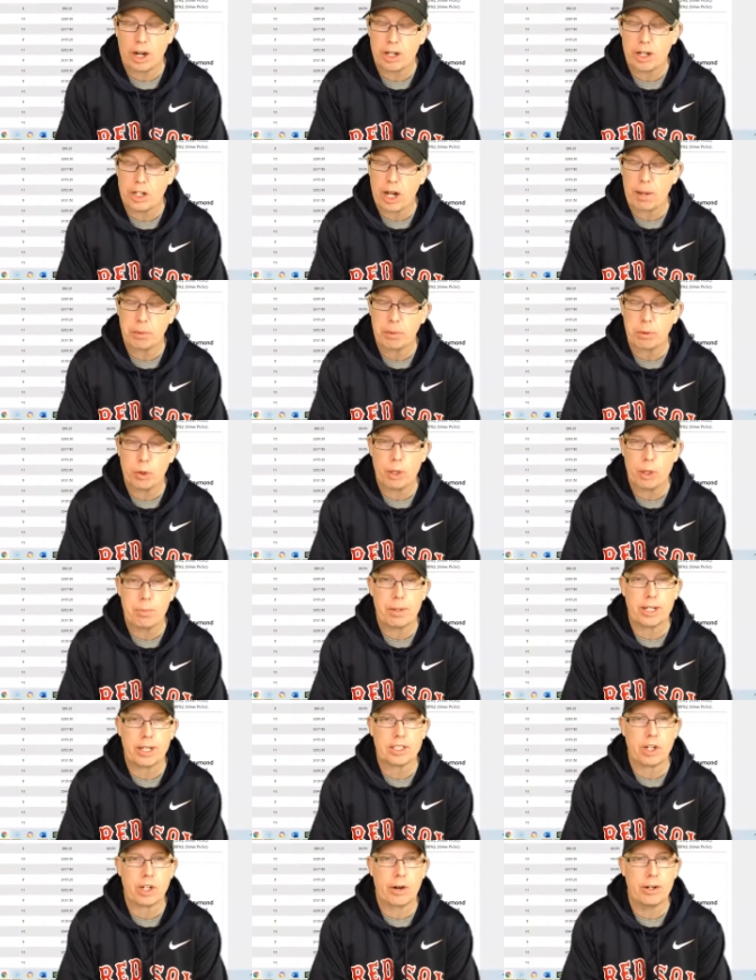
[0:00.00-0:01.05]
our top three
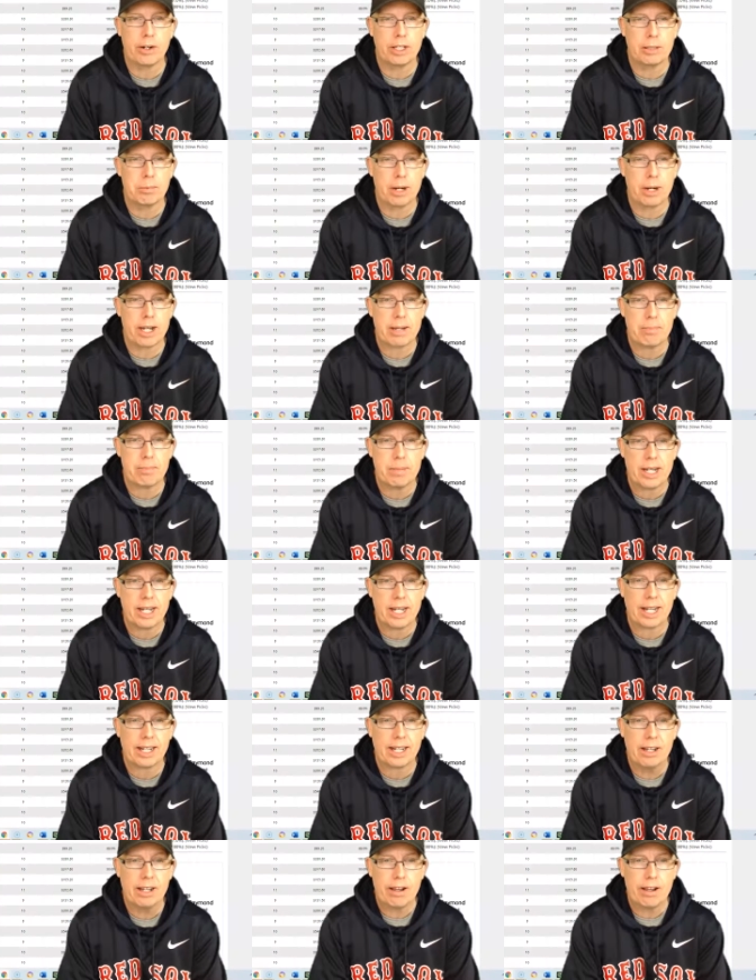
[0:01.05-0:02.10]
picks, are in the money,
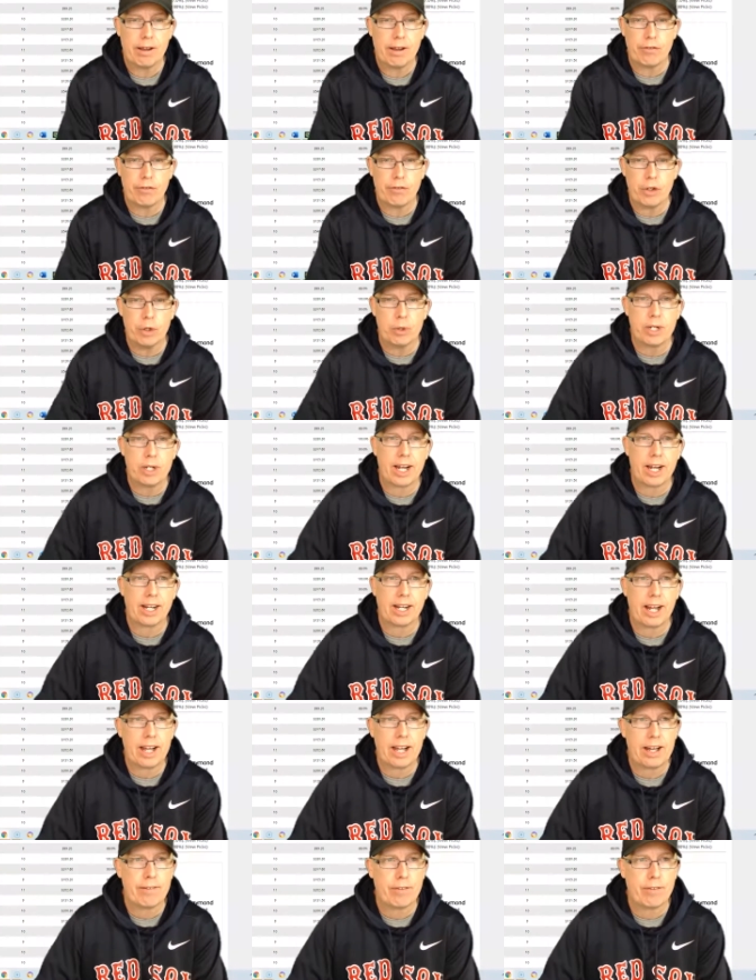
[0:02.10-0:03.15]
meaning if you
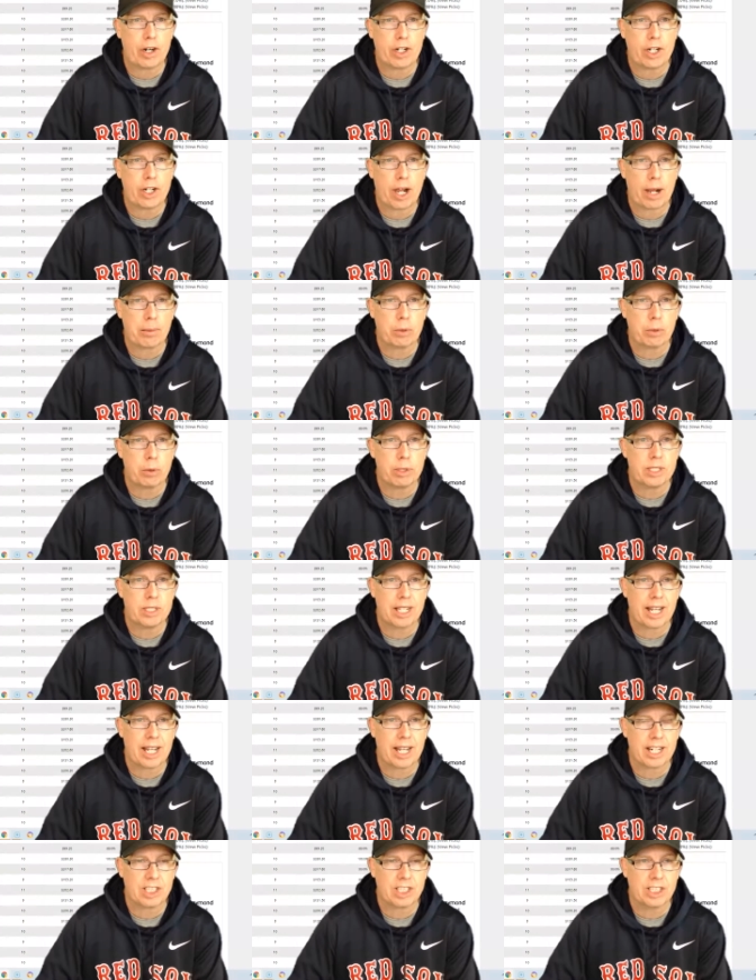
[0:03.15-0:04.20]
take any of our top three
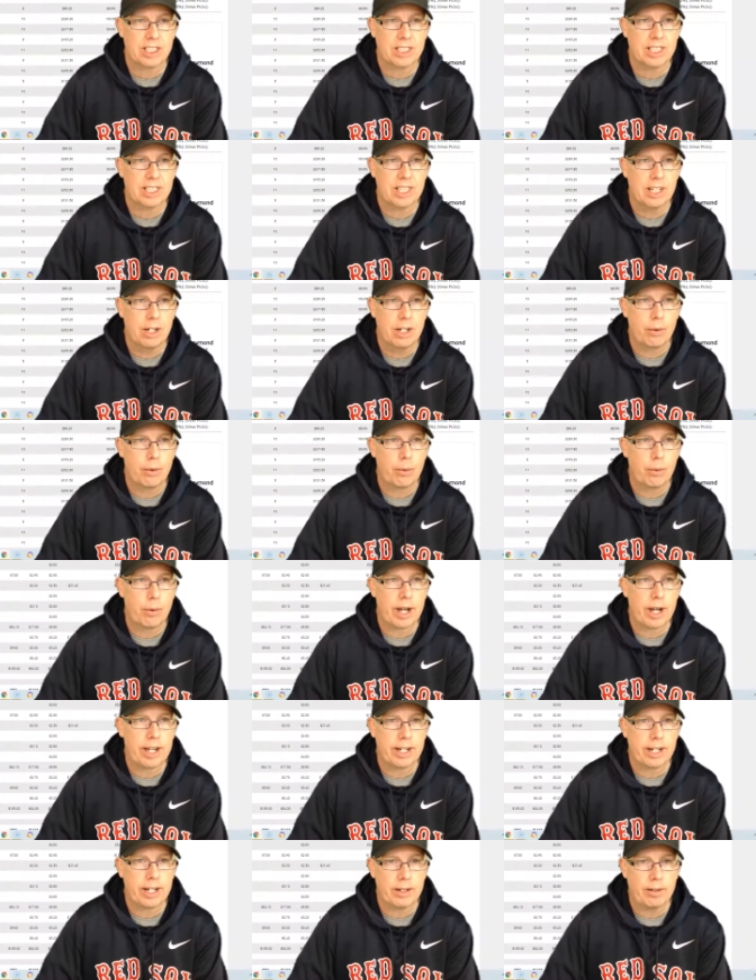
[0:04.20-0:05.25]
selections
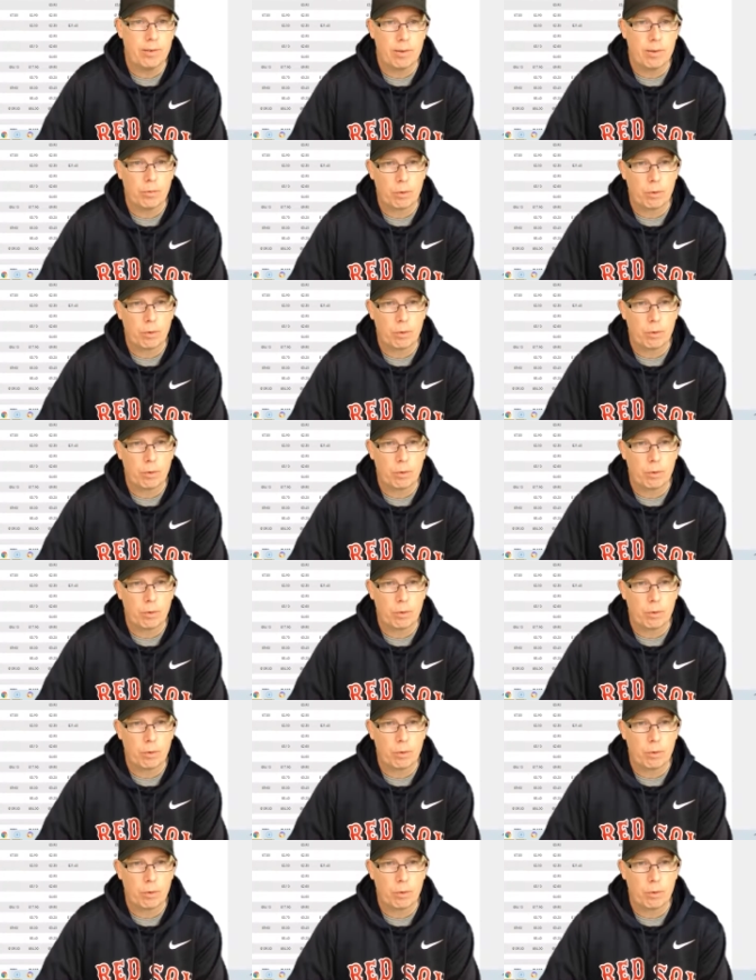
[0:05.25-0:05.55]
right here,